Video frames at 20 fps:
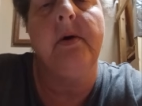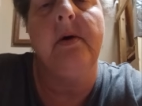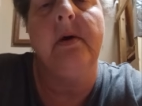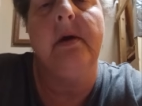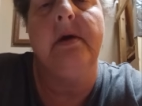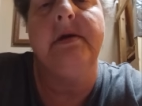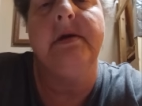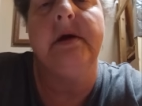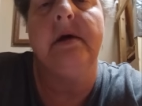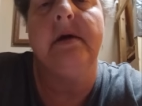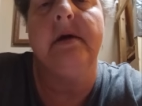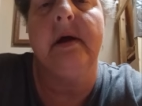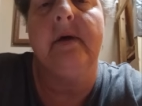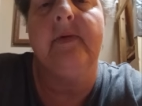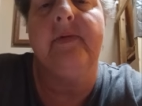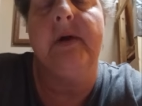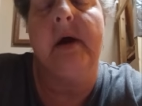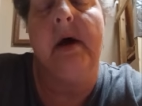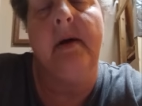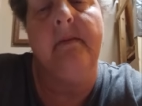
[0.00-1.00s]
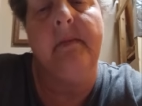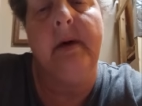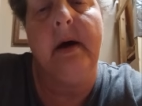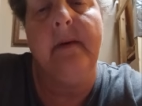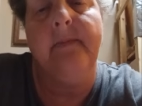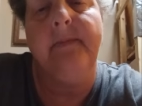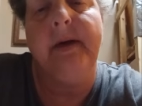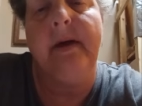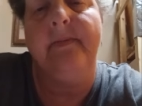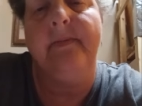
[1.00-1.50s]
And until next time, my
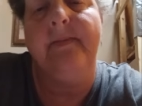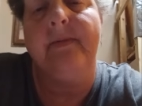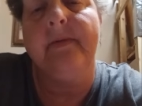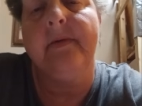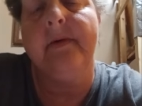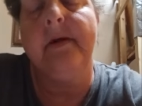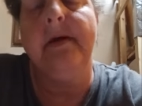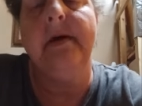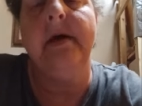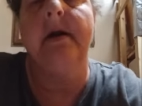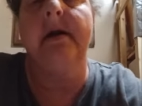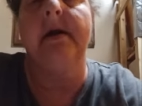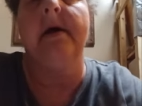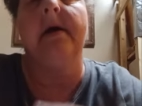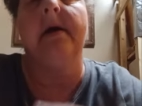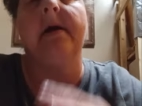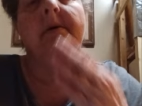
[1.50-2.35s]
peeps, yada yada,